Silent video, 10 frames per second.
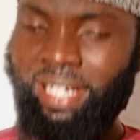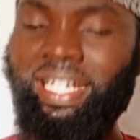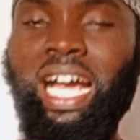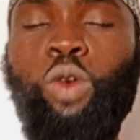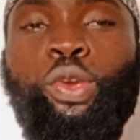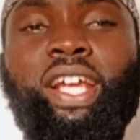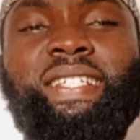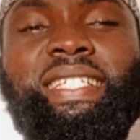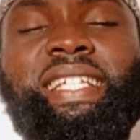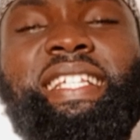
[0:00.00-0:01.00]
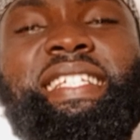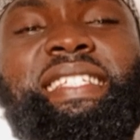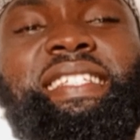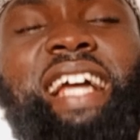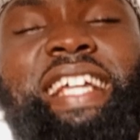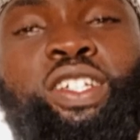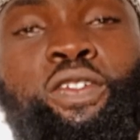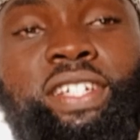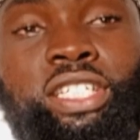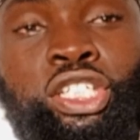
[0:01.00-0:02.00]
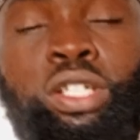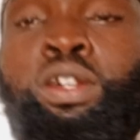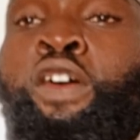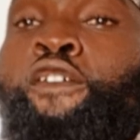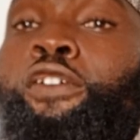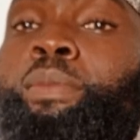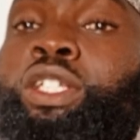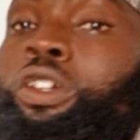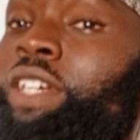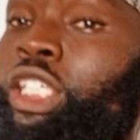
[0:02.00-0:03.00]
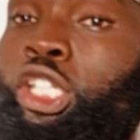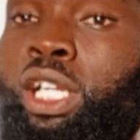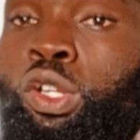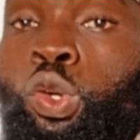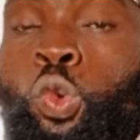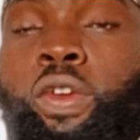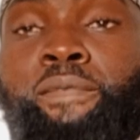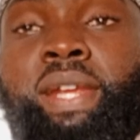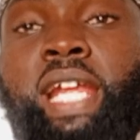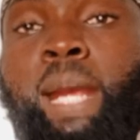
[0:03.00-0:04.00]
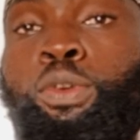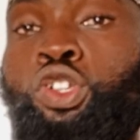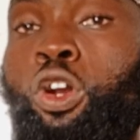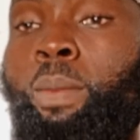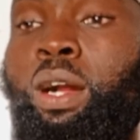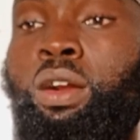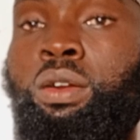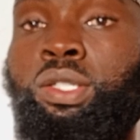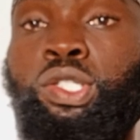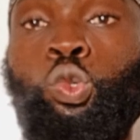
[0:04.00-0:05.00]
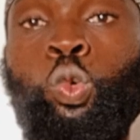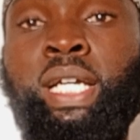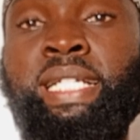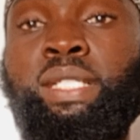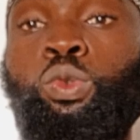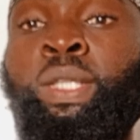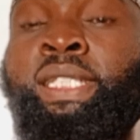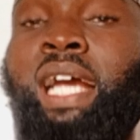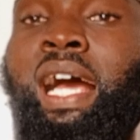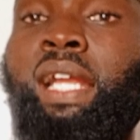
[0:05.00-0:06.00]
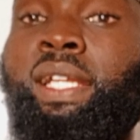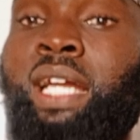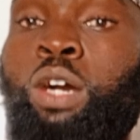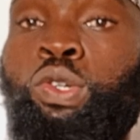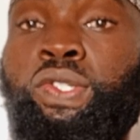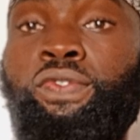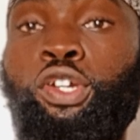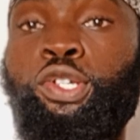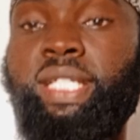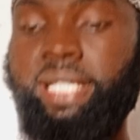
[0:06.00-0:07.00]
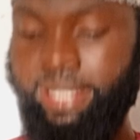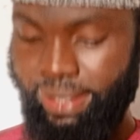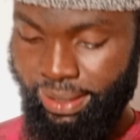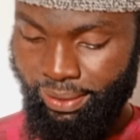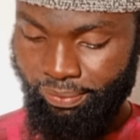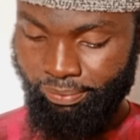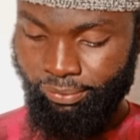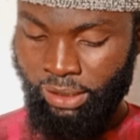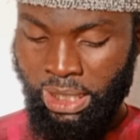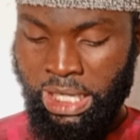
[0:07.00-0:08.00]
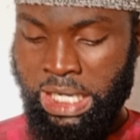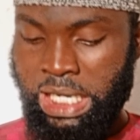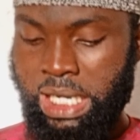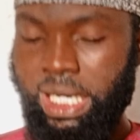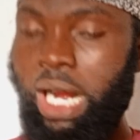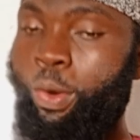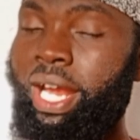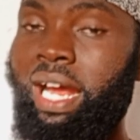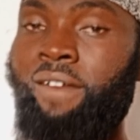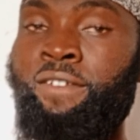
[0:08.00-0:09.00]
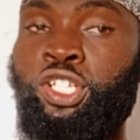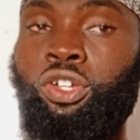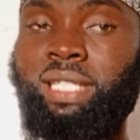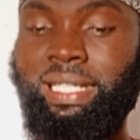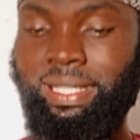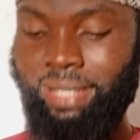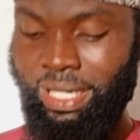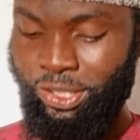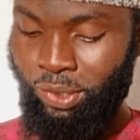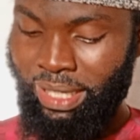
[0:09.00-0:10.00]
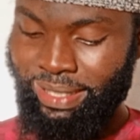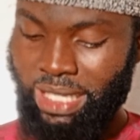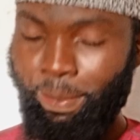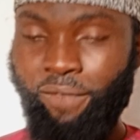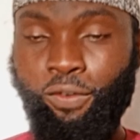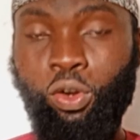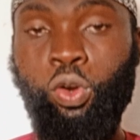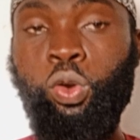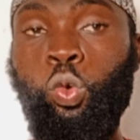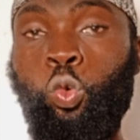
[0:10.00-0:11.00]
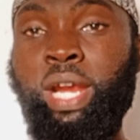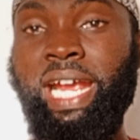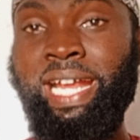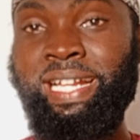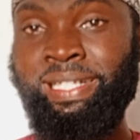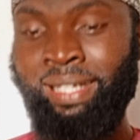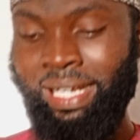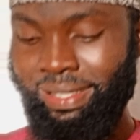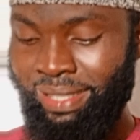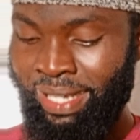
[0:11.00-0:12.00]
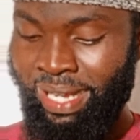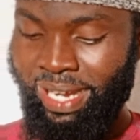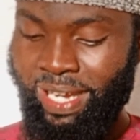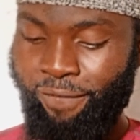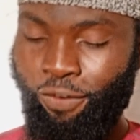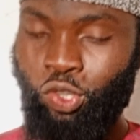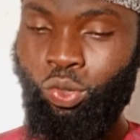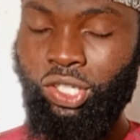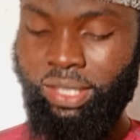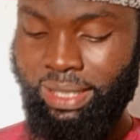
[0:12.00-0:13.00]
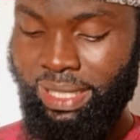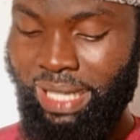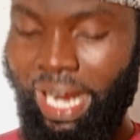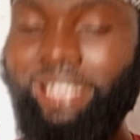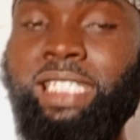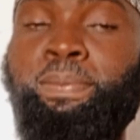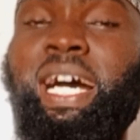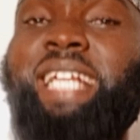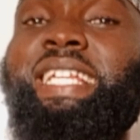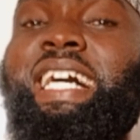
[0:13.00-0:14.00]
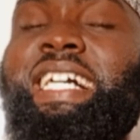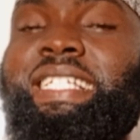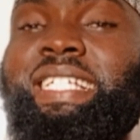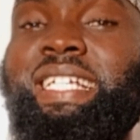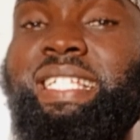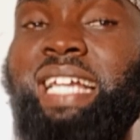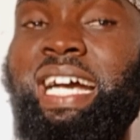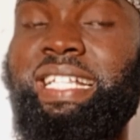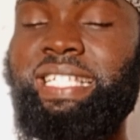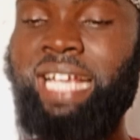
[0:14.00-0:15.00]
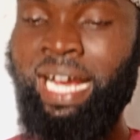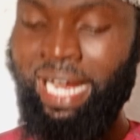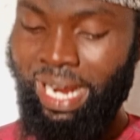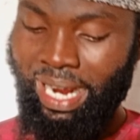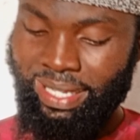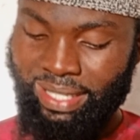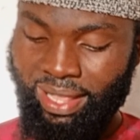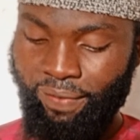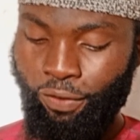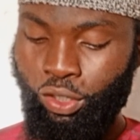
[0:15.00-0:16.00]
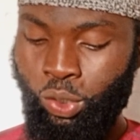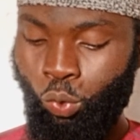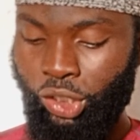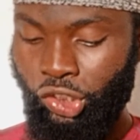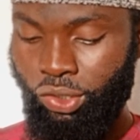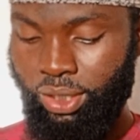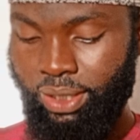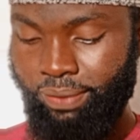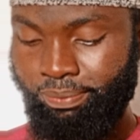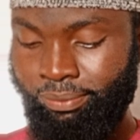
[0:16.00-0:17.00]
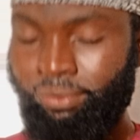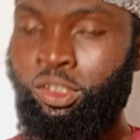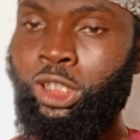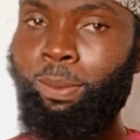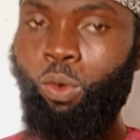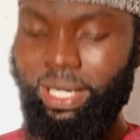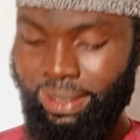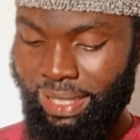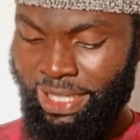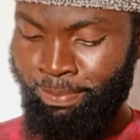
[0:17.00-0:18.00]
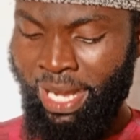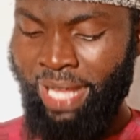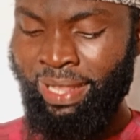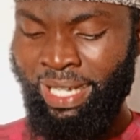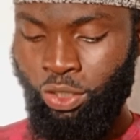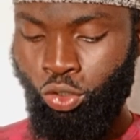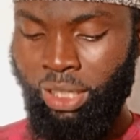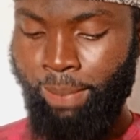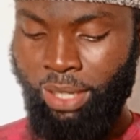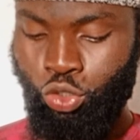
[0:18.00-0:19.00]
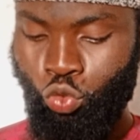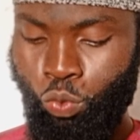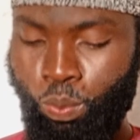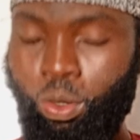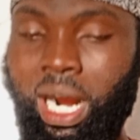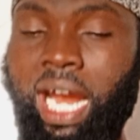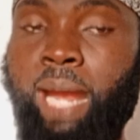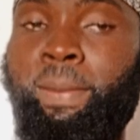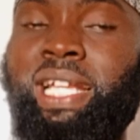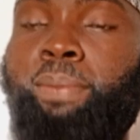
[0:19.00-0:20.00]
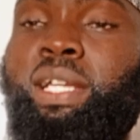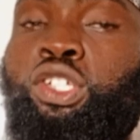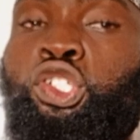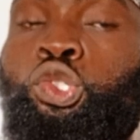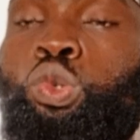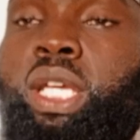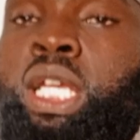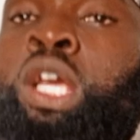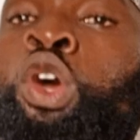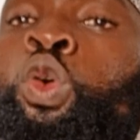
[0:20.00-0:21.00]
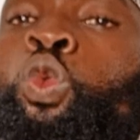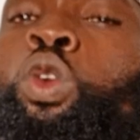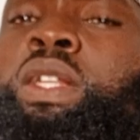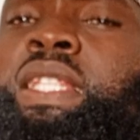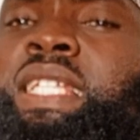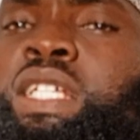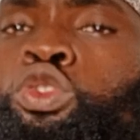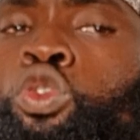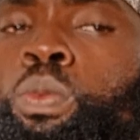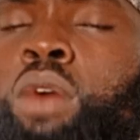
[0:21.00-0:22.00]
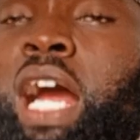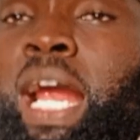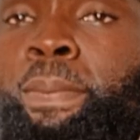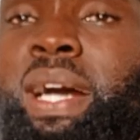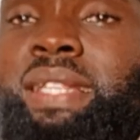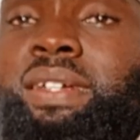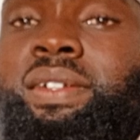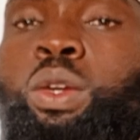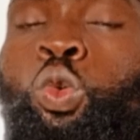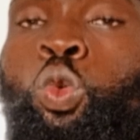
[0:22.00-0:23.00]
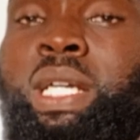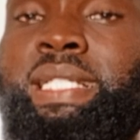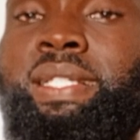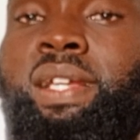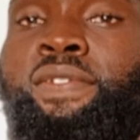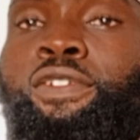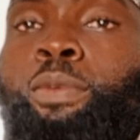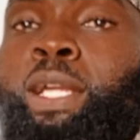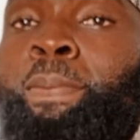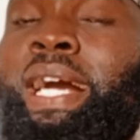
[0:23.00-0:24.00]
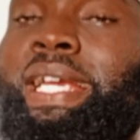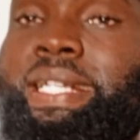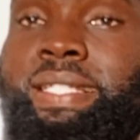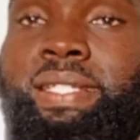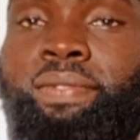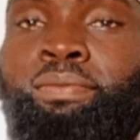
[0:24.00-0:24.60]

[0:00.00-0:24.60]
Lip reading: Now we can see this nice conversation. From this conversation alone, we've been able to come across words which are nouns for utility. Now we have short exercise to answer before we end this class. The first question says, Ajib anil as'ilatil atiya, answer the following questions. Number 1 says, Mada talabat Ummu Ahmad min as-suki, what did Ummu Ahmad requested from the market?